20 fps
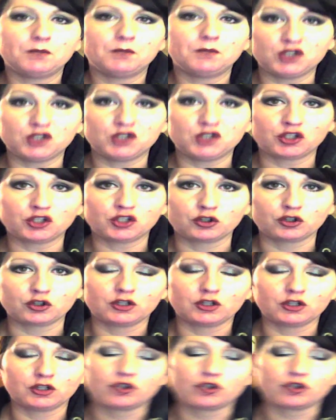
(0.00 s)
ginger,
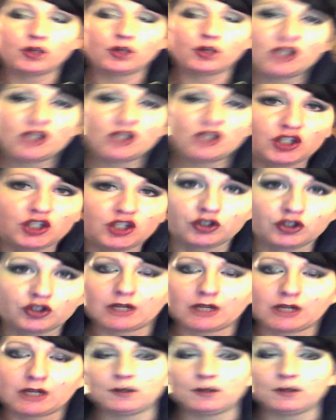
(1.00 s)
you're chewing ginger
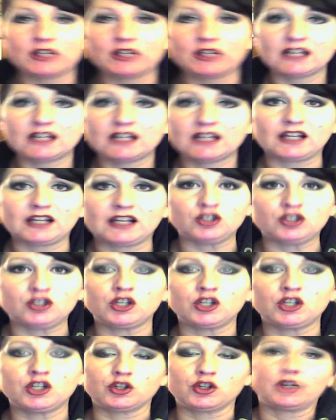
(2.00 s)
gum, you're getting that
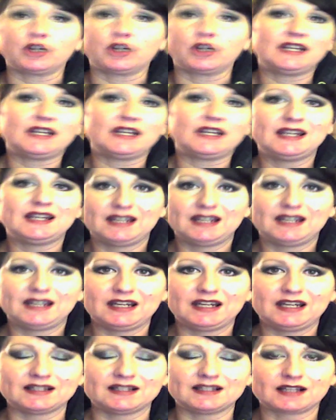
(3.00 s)
ginger
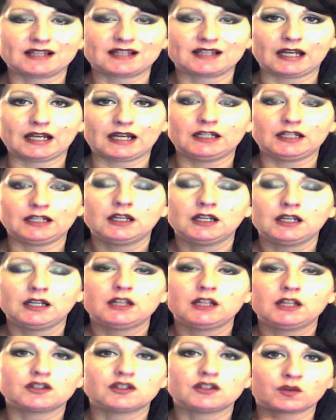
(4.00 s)
inside
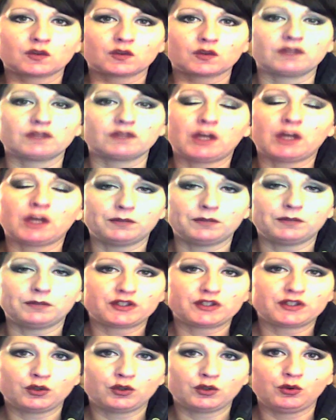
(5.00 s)
to sort of help
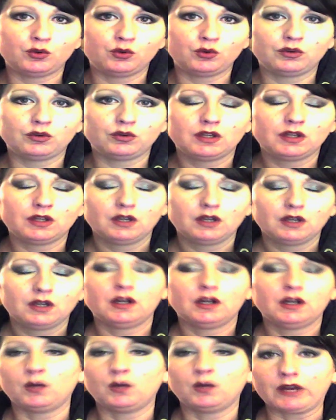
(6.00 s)
soothe
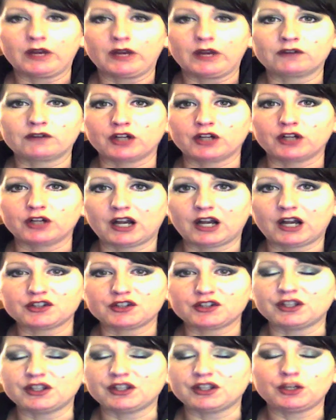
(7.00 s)
whatever
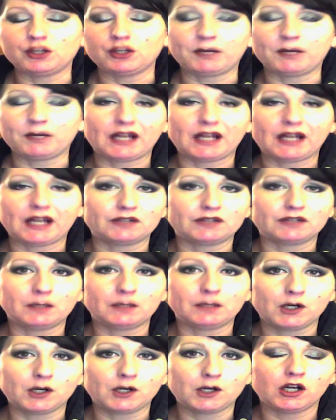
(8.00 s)
nausea that you might have
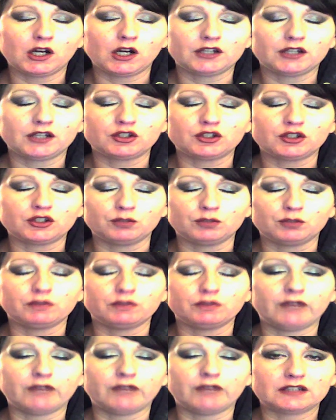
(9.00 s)
coming on, to
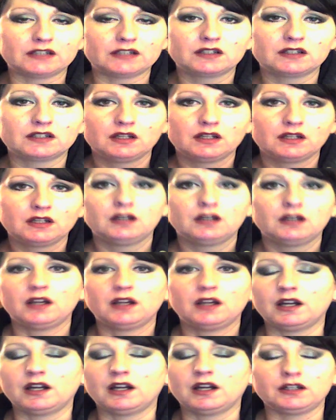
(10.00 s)
prevent
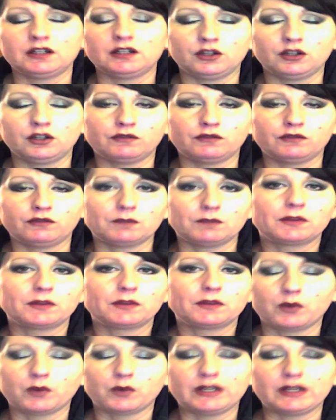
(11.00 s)
you from
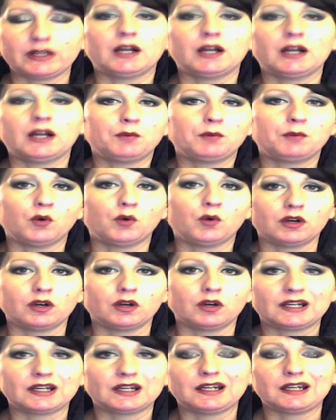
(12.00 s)
throwing up or
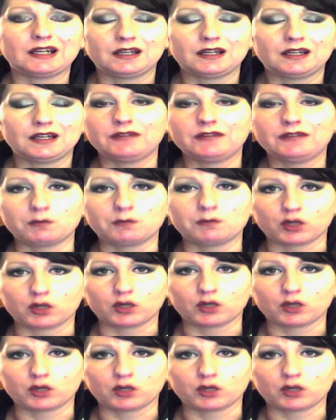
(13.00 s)
getting even more